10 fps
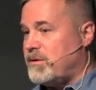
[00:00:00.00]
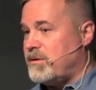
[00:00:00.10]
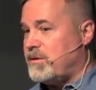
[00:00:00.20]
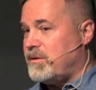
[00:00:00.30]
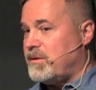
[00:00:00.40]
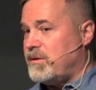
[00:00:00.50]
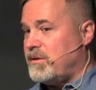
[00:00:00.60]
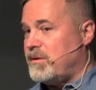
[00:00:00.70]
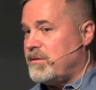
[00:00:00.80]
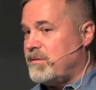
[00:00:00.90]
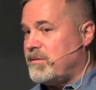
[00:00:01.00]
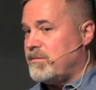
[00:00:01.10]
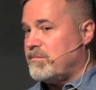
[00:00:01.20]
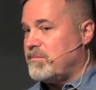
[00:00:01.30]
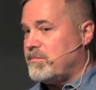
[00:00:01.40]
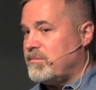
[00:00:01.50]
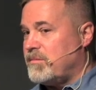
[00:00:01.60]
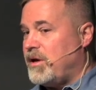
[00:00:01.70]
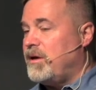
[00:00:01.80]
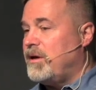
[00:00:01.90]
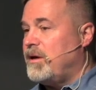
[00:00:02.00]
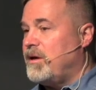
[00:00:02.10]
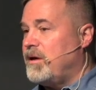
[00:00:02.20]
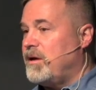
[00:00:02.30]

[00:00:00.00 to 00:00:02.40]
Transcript: [no speech]